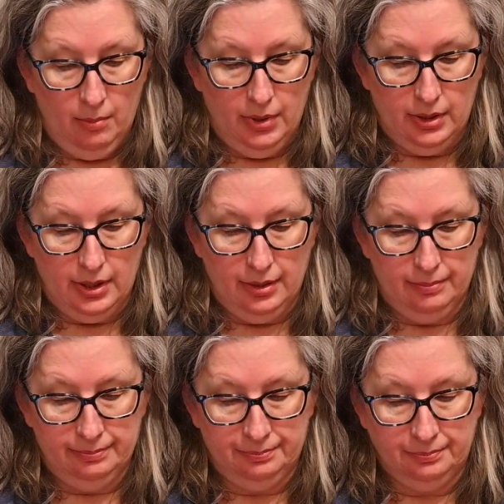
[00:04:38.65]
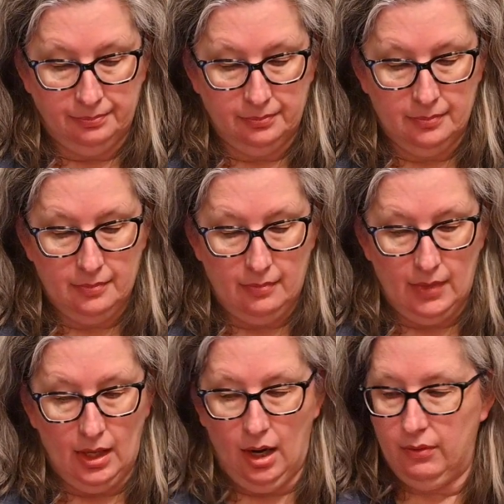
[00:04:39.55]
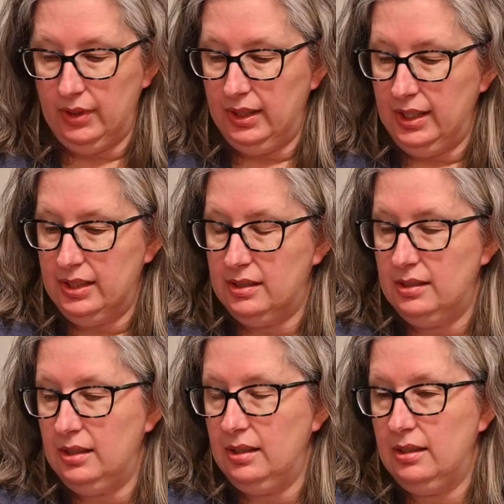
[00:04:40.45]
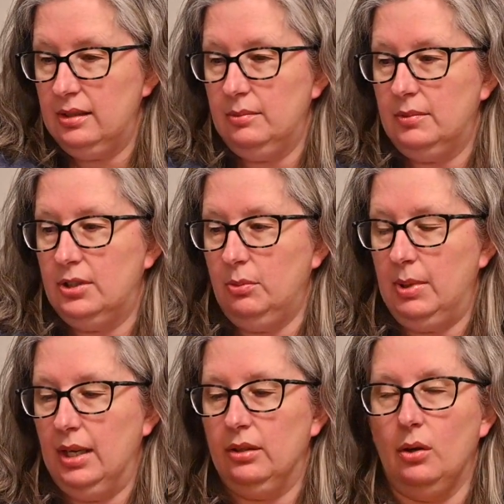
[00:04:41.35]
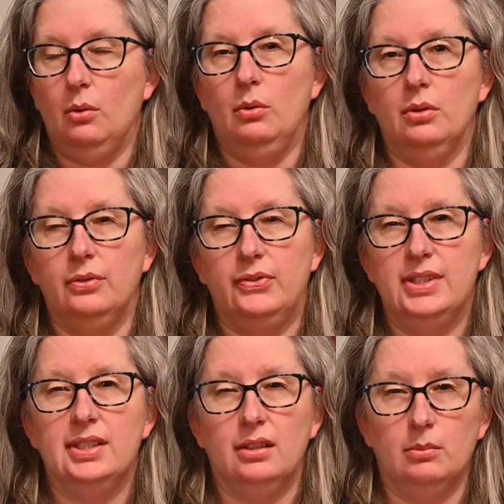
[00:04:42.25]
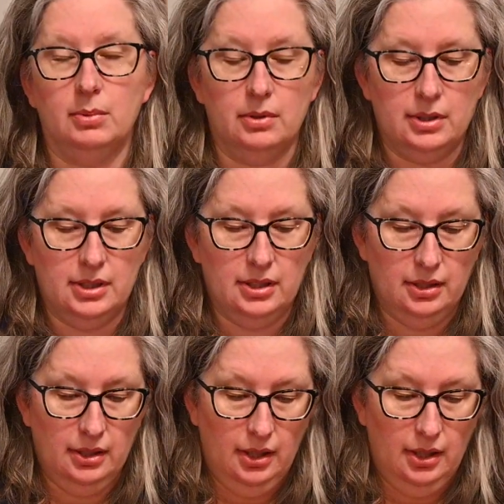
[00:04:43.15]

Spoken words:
But I really like to be able to hold physical books,